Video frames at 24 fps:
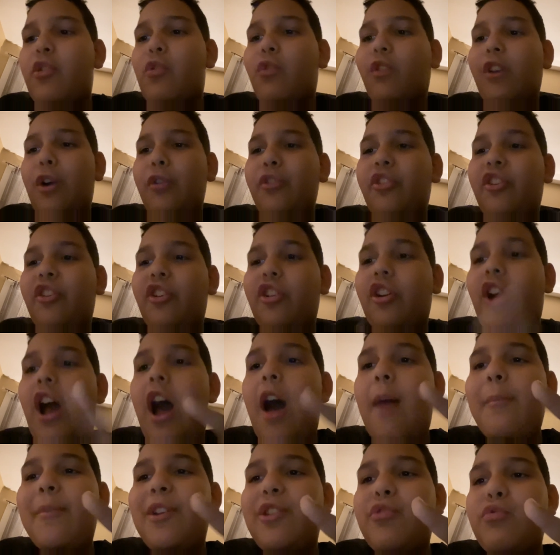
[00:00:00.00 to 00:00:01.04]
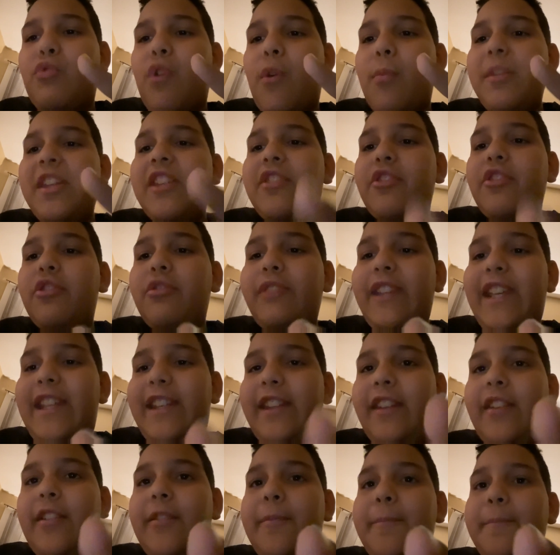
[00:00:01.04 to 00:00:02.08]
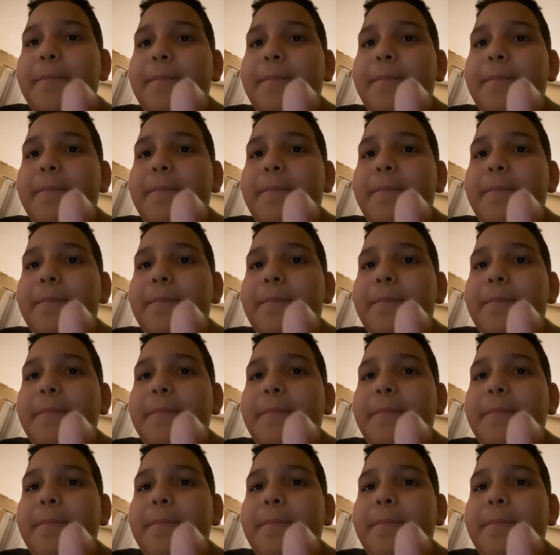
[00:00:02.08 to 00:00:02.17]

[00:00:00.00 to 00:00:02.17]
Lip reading: or else your comment will be deleted.